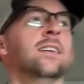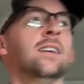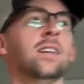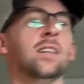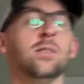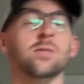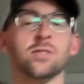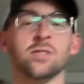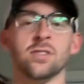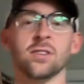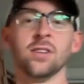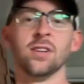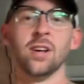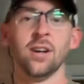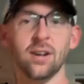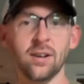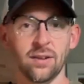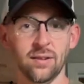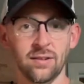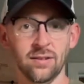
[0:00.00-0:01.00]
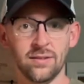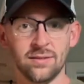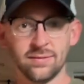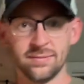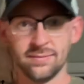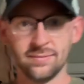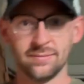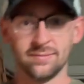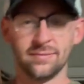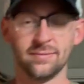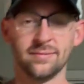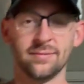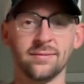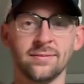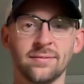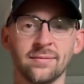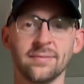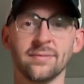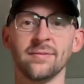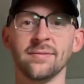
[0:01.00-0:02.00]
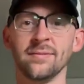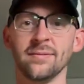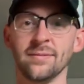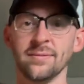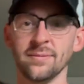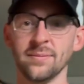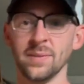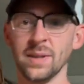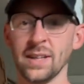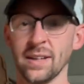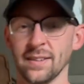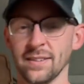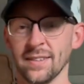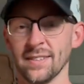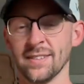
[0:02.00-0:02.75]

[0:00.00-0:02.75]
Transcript: you should go, because